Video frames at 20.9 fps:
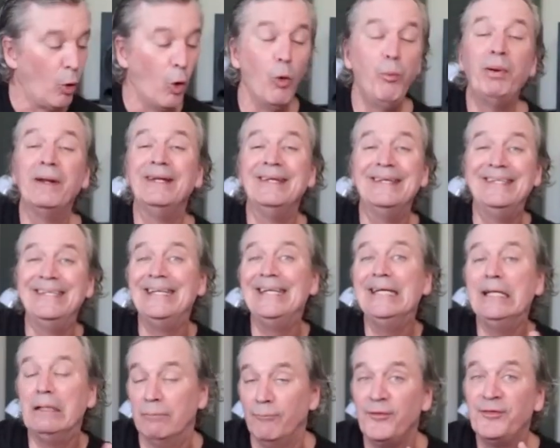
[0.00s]
open
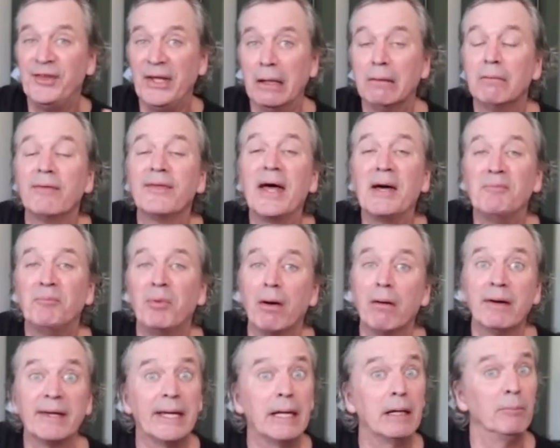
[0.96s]
D at the end of that
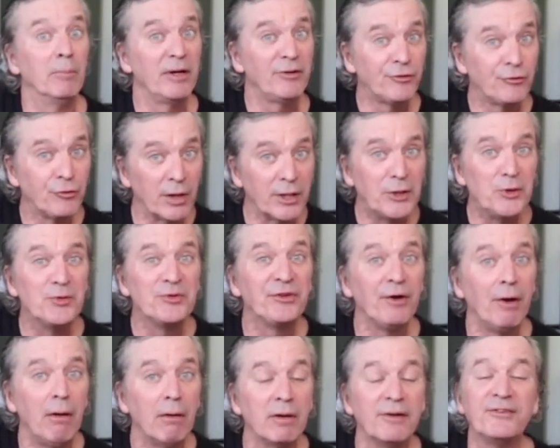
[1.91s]
bar again. It might strike you as
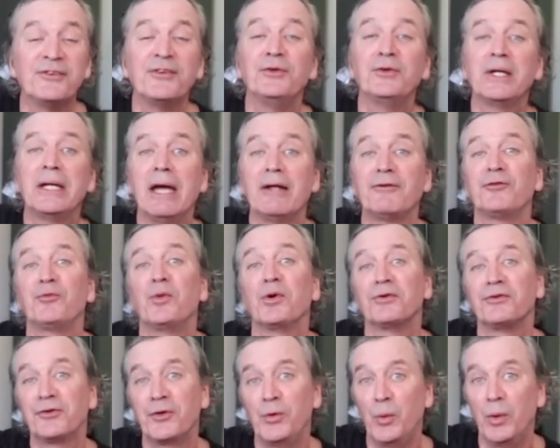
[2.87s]
odd until it gets
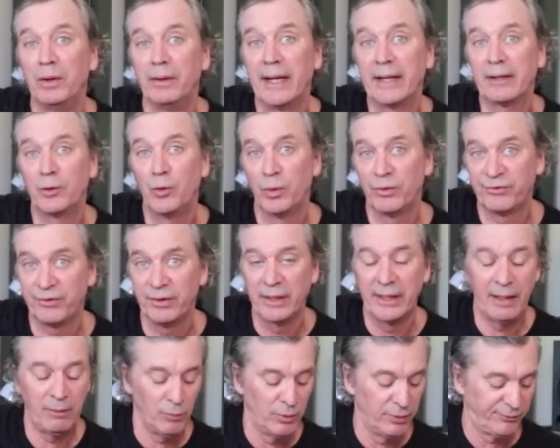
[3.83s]
where it's going. That chord's going
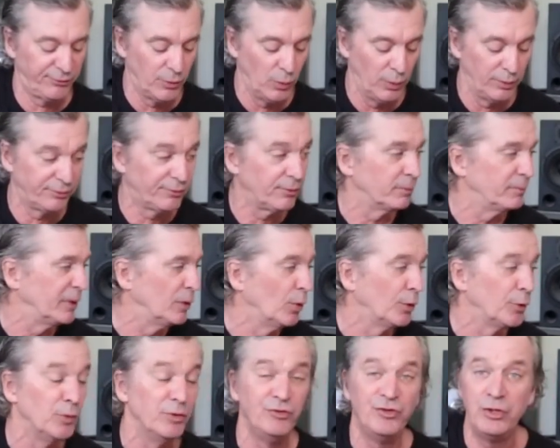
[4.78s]
to get where it's going. It's going to be
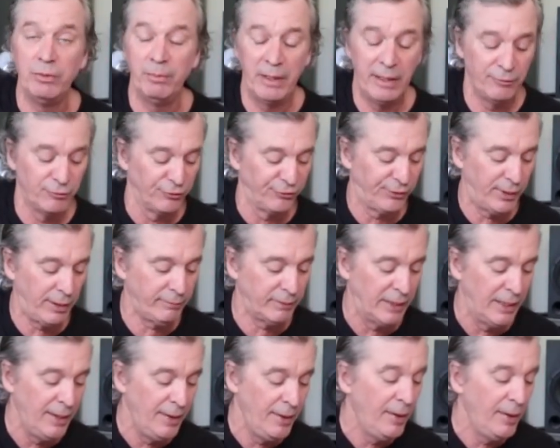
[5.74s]
going to a G major 7.